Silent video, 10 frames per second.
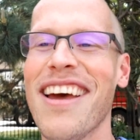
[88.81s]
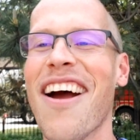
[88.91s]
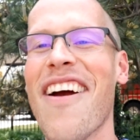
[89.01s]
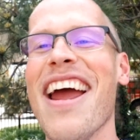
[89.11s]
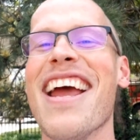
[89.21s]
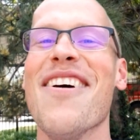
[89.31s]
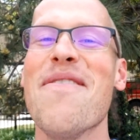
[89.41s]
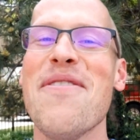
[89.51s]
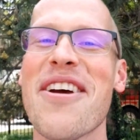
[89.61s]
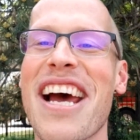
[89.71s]
All right,
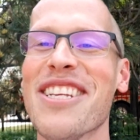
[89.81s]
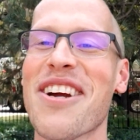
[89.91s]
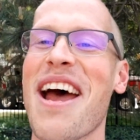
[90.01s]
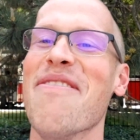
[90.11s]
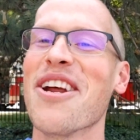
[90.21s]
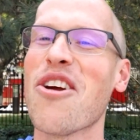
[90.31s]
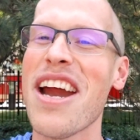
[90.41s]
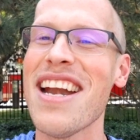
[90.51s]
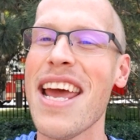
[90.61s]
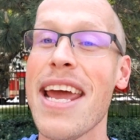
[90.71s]
hope you guys are having a
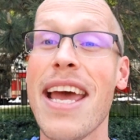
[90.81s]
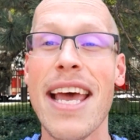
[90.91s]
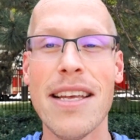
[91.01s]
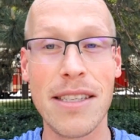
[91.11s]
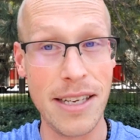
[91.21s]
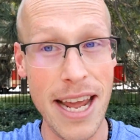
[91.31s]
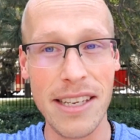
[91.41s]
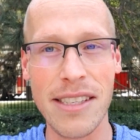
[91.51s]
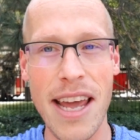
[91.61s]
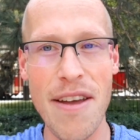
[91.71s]
great day. Stay
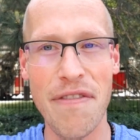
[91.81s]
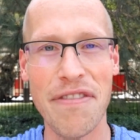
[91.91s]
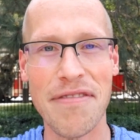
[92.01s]
safe.